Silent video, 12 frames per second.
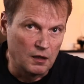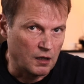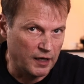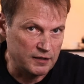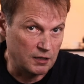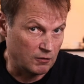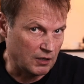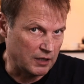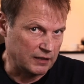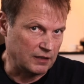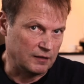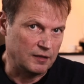I don't
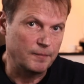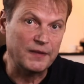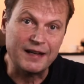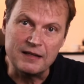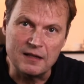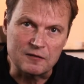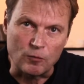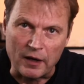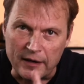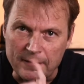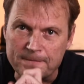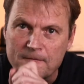like it, and here's
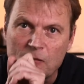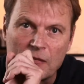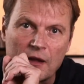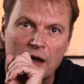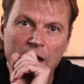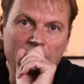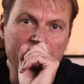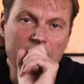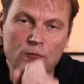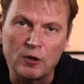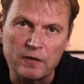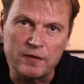why. I
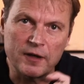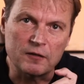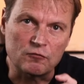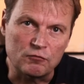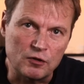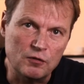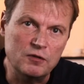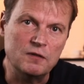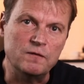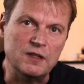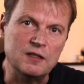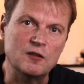want that Rode
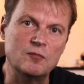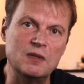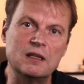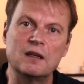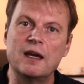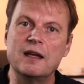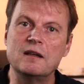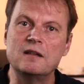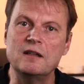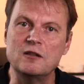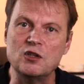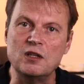VideoMic
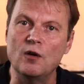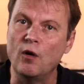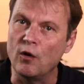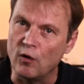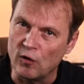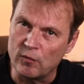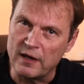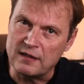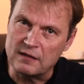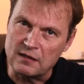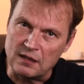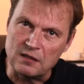NTG
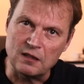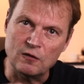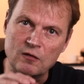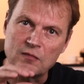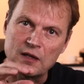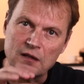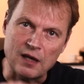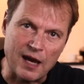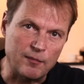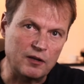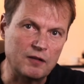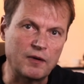always sitting on my
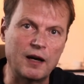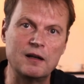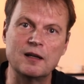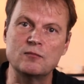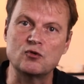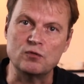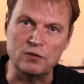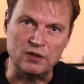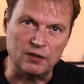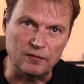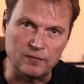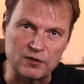camera while I'm
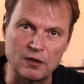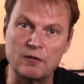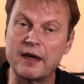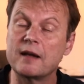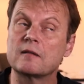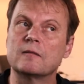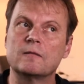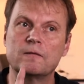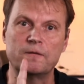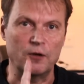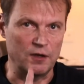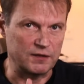shooting, so that,
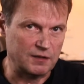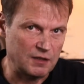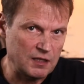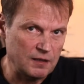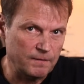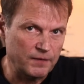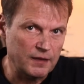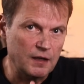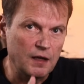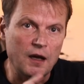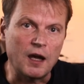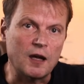firstly,
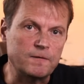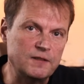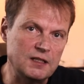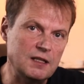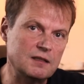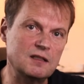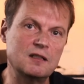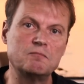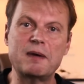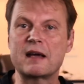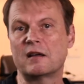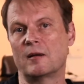I have
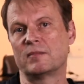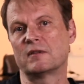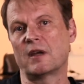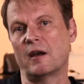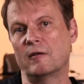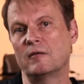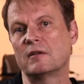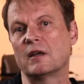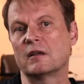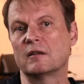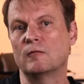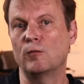decent backup sound
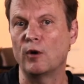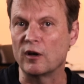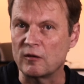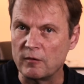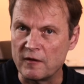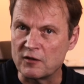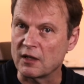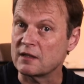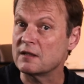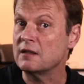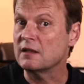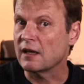I can work with
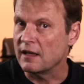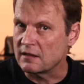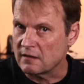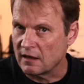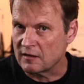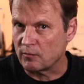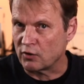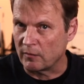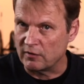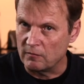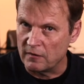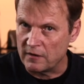just in case there's a
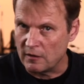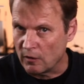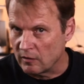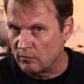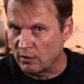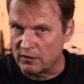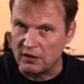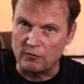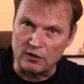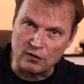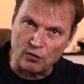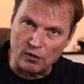problem with the on-body
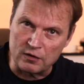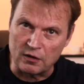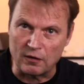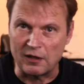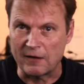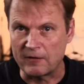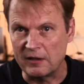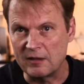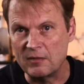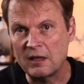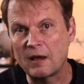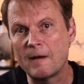recorder or
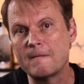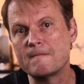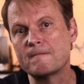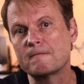lavalier mic.